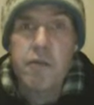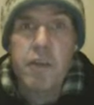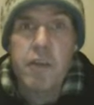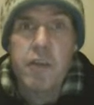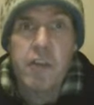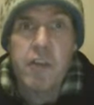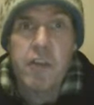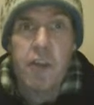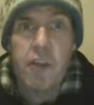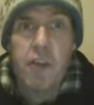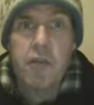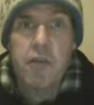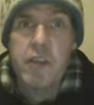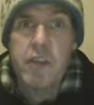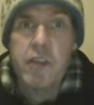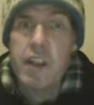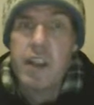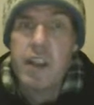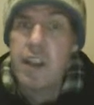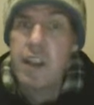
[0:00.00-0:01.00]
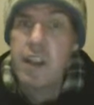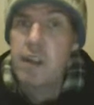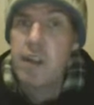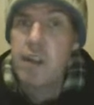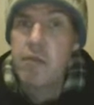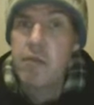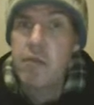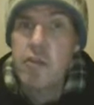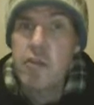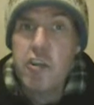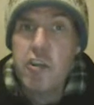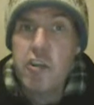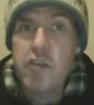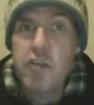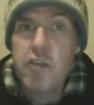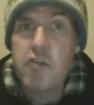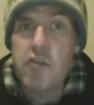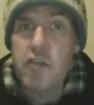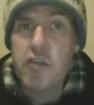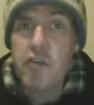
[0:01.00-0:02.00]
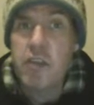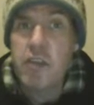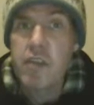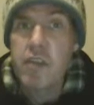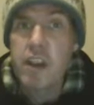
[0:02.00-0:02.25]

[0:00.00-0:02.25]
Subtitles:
result in children